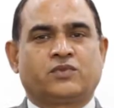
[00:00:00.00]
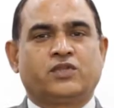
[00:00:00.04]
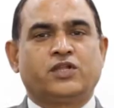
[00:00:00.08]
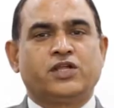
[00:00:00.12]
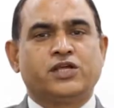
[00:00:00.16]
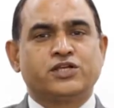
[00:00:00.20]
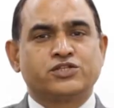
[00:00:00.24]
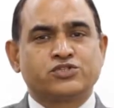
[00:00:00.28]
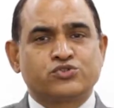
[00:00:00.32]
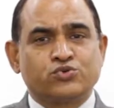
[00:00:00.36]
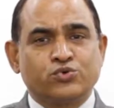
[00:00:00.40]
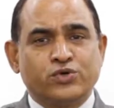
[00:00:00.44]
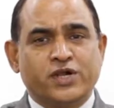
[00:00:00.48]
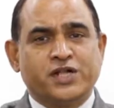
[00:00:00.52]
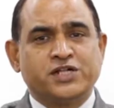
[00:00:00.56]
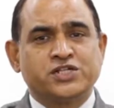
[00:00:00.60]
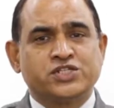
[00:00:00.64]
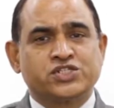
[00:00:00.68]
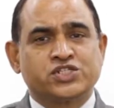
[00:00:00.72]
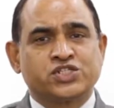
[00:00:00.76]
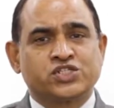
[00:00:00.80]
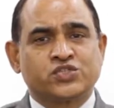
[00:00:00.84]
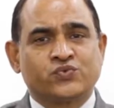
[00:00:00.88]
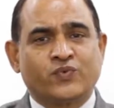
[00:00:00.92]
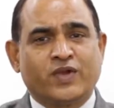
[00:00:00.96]
Dear
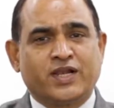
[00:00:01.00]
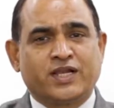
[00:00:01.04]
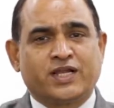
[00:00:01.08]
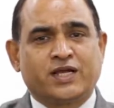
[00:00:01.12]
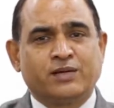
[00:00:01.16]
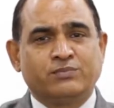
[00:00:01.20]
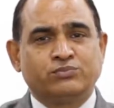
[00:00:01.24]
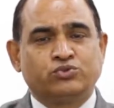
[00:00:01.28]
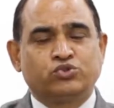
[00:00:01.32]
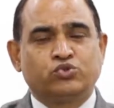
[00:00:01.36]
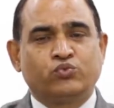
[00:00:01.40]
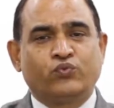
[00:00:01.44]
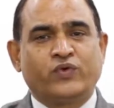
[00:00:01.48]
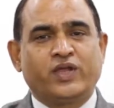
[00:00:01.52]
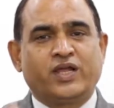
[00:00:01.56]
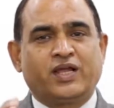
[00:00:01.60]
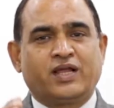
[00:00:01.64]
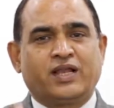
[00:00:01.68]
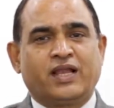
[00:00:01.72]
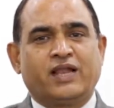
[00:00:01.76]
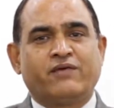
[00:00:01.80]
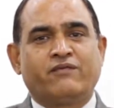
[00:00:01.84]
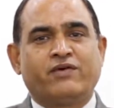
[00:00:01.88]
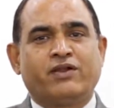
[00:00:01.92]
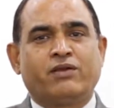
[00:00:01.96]
students, welcome to week
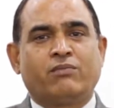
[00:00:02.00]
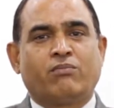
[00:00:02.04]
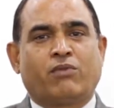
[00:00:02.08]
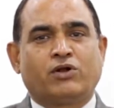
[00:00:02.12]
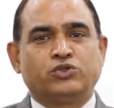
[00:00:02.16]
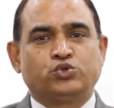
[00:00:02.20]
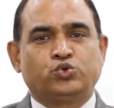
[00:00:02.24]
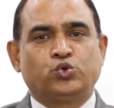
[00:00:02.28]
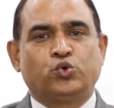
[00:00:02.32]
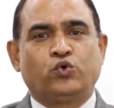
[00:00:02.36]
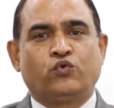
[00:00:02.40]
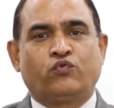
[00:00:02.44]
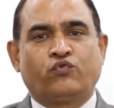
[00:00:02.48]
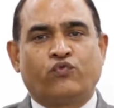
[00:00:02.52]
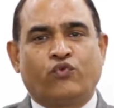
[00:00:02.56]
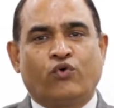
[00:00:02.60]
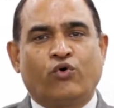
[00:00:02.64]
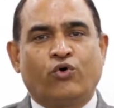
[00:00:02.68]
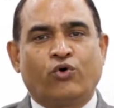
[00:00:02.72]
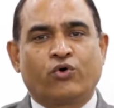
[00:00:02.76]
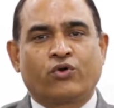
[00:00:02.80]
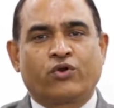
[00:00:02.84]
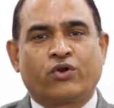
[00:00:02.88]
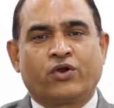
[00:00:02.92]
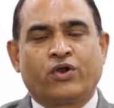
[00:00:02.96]
11, module
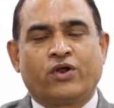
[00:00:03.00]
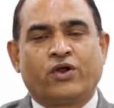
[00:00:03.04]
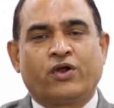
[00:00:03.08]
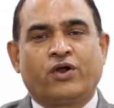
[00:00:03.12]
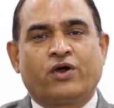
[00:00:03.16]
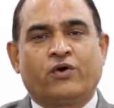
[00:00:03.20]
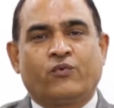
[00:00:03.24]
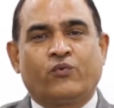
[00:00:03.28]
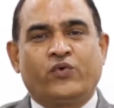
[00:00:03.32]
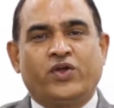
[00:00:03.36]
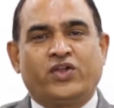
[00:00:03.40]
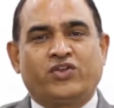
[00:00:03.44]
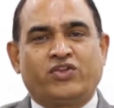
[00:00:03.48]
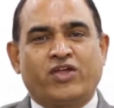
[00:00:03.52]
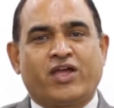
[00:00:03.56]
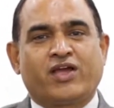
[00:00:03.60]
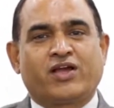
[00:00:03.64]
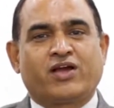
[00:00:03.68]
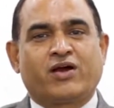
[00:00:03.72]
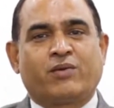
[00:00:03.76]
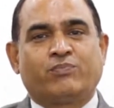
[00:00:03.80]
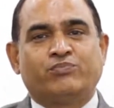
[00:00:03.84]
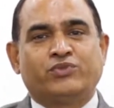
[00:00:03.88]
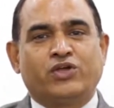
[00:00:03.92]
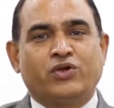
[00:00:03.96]
4. We
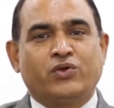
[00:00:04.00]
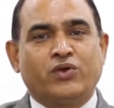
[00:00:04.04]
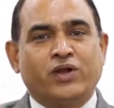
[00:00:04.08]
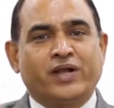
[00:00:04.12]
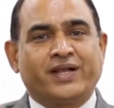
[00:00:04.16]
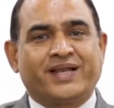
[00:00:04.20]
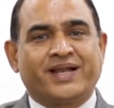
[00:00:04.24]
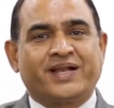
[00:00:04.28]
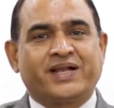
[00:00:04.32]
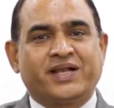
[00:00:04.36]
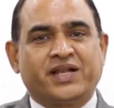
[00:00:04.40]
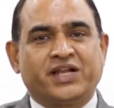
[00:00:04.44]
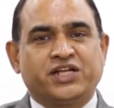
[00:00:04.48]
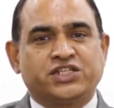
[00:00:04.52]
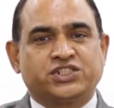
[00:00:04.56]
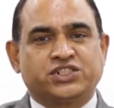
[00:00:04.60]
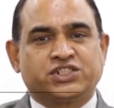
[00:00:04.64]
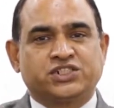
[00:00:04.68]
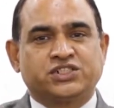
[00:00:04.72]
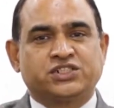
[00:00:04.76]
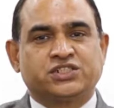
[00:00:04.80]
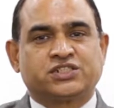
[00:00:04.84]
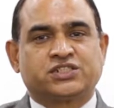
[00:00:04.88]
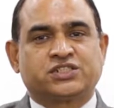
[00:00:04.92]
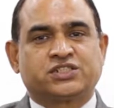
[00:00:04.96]
take up the United
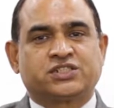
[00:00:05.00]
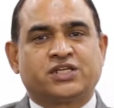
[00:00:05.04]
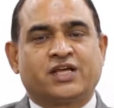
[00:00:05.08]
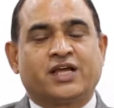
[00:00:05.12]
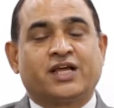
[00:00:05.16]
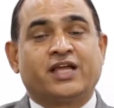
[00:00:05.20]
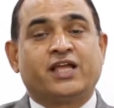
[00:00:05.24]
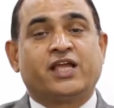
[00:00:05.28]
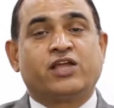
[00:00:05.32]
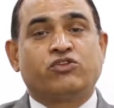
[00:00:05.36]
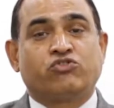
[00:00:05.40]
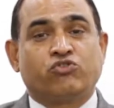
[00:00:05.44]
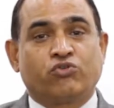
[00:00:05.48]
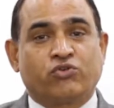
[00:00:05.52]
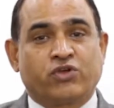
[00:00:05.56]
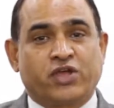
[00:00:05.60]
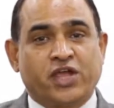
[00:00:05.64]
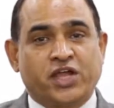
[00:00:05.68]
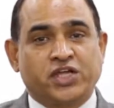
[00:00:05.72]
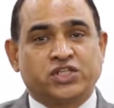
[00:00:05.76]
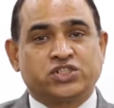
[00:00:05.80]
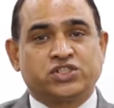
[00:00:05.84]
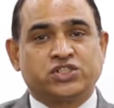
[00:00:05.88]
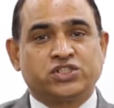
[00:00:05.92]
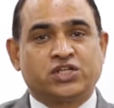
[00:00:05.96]
Nations
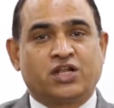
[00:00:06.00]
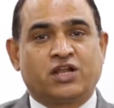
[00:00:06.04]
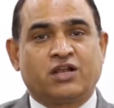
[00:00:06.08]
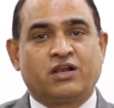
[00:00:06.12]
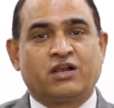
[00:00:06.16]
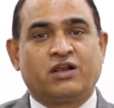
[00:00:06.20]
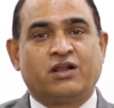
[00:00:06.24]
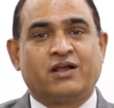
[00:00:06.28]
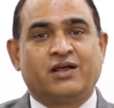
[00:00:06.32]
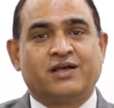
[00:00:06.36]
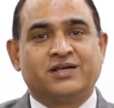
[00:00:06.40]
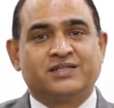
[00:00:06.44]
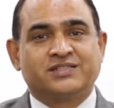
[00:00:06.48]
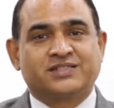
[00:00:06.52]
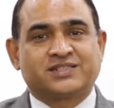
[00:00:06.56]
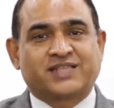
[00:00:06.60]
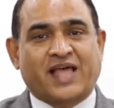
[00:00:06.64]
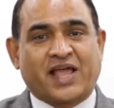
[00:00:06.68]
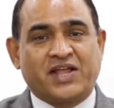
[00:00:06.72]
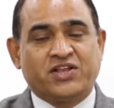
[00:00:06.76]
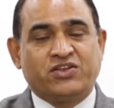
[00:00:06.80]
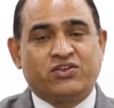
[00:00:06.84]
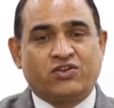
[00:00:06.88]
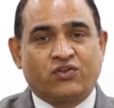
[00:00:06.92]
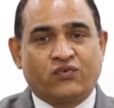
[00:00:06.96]
Educational,
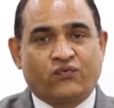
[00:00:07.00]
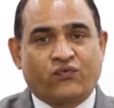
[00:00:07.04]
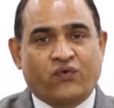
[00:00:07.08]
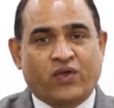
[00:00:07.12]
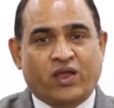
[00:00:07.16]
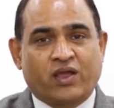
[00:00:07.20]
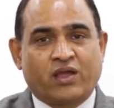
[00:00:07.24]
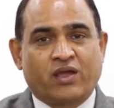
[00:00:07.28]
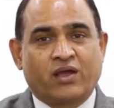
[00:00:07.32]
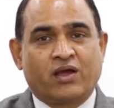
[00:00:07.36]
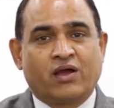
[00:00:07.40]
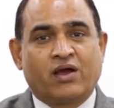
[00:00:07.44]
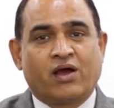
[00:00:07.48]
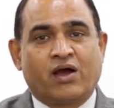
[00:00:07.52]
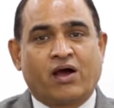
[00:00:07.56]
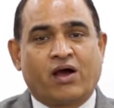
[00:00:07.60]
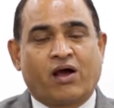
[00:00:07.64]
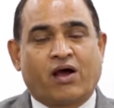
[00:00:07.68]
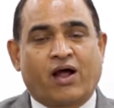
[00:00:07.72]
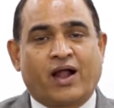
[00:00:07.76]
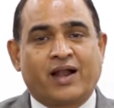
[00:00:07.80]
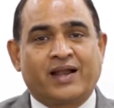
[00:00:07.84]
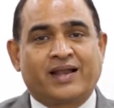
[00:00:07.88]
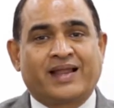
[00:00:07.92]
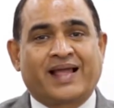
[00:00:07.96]
Scientific
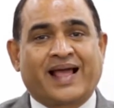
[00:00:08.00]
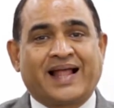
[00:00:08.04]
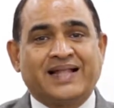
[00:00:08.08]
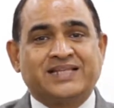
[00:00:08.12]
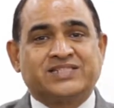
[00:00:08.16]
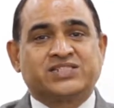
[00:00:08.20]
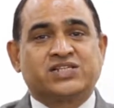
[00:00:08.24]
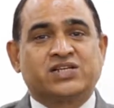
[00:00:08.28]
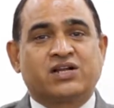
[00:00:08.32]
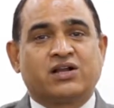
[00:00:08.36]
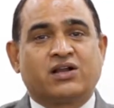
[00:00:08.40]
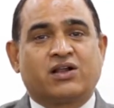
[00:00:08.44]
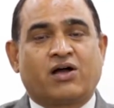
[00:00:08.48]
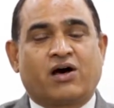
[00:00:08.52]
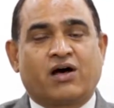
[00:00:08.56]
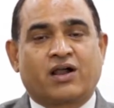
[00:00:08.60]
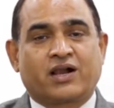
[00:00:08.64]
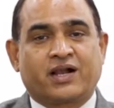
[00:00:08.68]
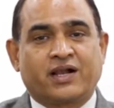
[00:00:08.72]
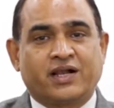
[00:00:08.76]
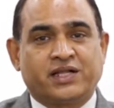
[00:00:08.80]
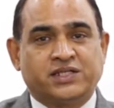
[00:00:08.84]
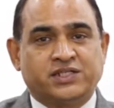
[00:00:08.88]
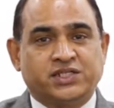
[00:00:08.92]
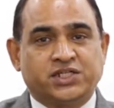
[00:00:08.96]
and Cultural
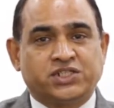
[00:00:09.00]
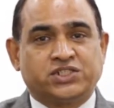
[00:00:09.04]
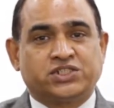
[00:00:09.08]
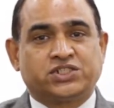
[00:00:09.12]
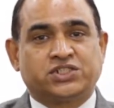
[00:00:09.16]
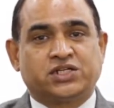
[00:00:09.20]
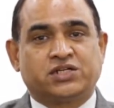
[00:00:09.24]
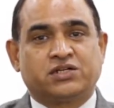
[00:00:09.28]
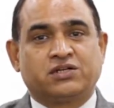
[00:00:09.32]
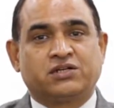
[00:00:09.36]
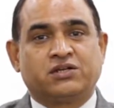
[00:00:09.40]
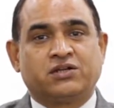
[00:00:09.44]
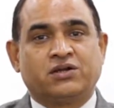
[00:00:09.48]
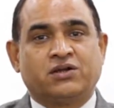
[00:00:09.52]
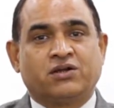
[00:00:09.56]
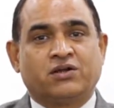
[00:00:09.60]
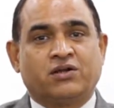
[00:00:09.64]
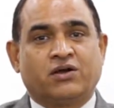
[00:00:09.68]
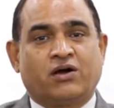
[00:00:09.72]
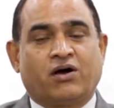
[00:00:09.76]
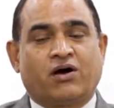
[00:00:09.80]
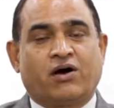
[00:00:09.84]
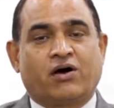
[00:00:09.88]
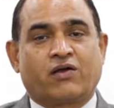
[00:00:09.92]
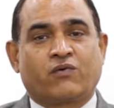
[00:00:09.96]
Organization,
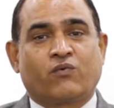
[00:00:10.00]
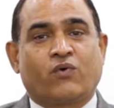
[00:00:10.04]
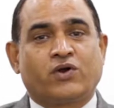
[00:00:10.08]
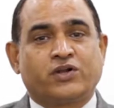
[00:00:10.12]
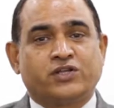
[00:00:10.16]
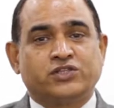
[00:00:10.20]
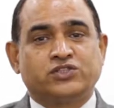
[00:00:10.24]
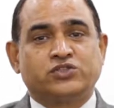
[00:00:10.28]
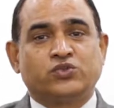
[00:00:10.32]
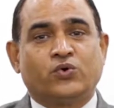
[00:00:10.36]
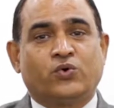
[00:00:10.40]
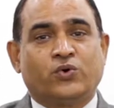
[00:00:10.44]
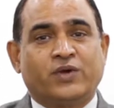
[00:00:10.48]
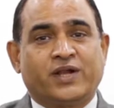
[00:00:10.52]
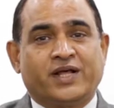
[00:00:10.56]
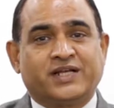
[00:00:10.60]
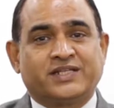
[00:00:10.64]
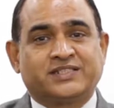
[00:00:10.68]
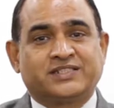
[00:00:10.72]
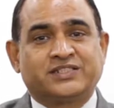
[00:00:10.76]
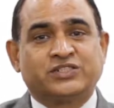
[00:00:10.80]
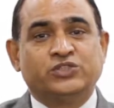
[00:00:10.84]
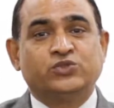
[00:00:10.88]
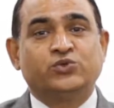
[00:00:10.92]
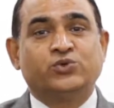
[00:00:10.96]
or what is known
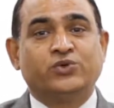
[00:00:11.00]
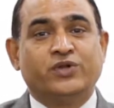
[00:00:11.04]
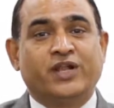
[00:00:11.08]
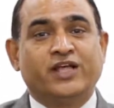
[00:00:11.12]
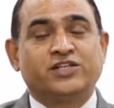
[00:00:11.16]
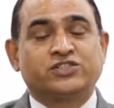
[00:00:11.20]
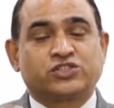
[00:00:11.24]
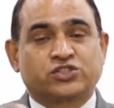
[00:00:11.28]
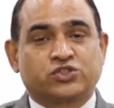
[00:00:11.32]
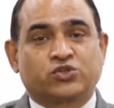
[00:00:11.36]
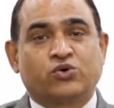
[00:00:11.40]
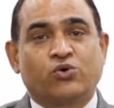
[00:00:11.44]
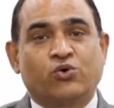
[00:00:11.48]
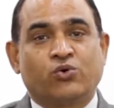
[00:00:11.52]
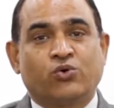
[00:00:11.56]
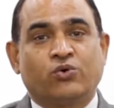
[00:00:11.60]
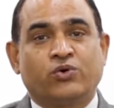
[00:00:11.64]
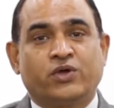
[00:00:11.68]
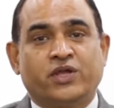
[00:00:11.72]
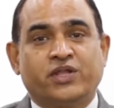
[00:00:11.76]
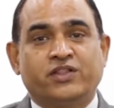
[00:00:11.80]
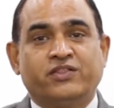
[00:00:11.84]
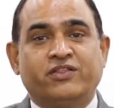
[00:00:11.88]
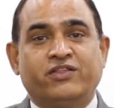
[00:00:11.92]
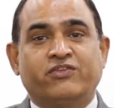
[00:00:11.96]
as
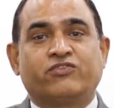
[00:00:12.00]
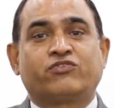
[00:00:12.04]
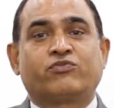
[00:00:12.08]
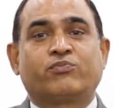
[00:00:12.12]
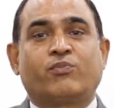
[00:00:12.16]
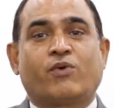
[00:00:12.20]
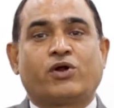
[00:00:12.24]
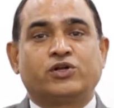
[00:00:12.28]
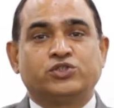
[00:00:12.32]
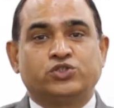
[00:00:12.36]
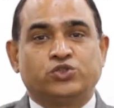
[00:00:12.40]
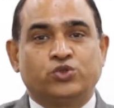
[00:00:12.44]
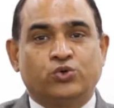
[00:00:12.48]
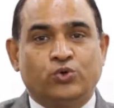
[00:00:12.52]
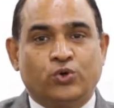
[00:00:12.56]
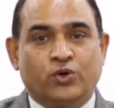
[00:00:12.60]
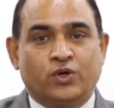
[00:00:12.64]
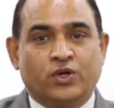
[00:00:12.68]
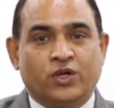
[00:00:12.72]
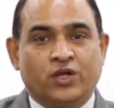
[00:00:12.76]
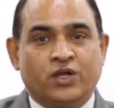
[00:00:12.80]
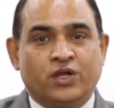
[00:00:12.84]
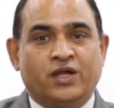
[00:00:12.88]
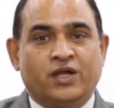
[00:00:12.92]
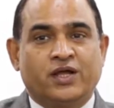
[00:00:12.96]
UNESCO, in this module.
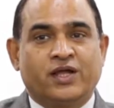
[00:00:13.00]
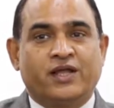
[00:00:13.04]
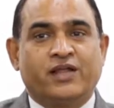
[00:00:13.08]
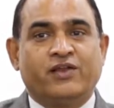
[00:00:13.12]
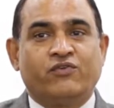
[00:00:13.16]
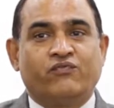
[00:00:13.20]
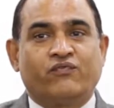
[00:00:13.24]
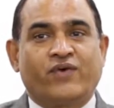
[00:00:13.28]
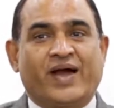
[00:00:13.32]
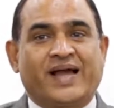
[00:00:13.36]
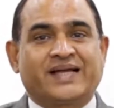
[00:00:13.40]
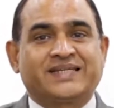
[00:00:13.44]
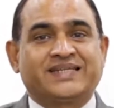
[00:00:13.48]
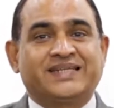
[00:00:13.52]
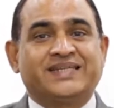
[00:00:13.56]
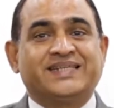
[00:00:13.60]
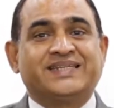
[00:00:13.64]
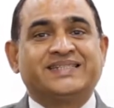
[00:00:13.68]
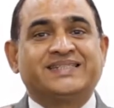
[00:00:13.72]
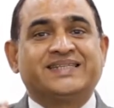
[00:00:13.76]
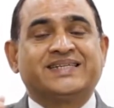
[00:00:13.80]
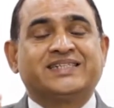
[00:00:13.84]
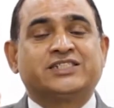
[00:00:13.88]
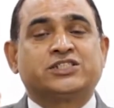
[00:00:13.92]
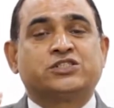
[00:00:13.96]
In fact, it
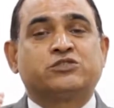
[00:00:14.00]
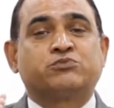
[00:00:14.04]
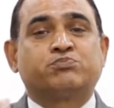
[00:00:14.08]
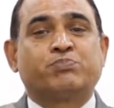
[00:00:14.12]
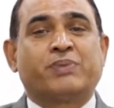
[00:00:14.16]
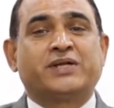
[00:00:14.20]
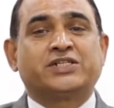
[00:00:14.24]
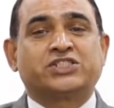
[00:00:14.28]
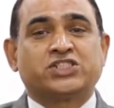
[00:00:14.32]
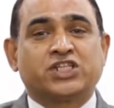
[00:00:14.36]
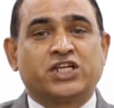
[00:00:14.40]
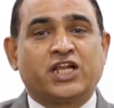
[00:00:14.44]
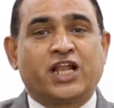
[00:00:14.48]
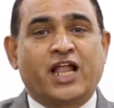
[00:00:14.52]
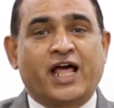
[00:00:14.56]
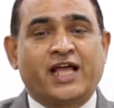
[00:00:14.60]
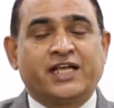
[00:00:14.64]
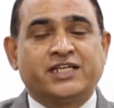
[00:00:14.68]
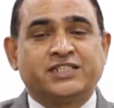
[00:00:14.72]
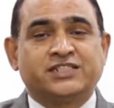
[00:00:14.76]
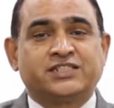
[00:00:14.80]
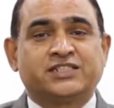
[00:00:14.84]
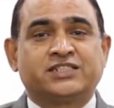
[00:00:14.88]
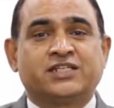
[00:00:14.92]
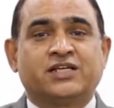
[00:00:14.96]
is a
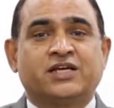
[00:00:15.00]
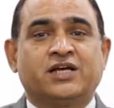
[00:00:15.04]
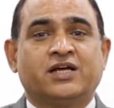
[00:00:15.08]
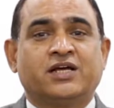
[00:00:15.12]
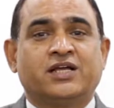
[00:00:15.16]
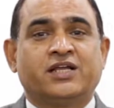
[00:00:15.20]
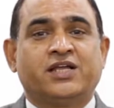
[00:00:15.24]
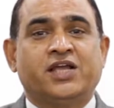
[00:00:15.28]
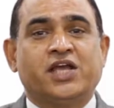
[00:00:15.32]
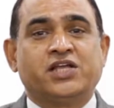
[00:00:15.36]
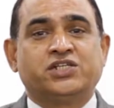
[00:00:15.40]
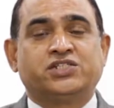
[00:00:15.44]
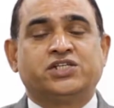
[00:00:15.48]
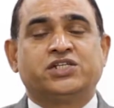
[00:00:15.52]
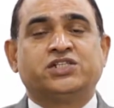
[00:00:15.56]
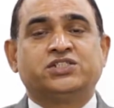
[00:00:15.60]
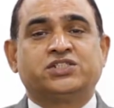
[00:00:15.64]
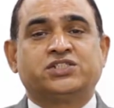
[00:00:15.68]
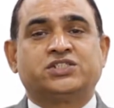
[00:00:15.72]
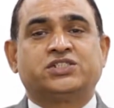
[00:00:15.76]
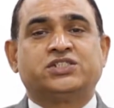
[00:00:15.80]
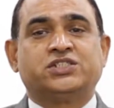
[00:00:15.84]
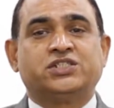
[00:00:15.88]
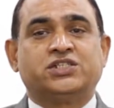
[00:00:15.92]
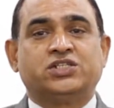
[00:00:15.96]
specialized
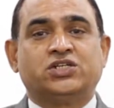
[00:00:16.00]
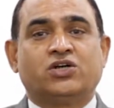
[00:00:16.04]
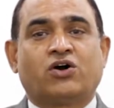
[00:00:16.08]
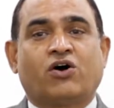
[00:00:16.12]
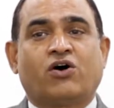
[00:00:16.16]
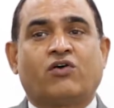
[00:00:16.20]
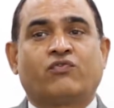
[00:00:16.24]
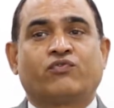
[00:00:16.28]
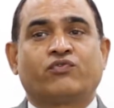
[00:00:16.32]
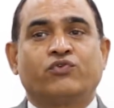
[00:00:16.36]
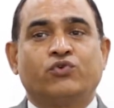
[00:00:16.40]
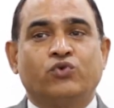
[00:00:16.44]
agency of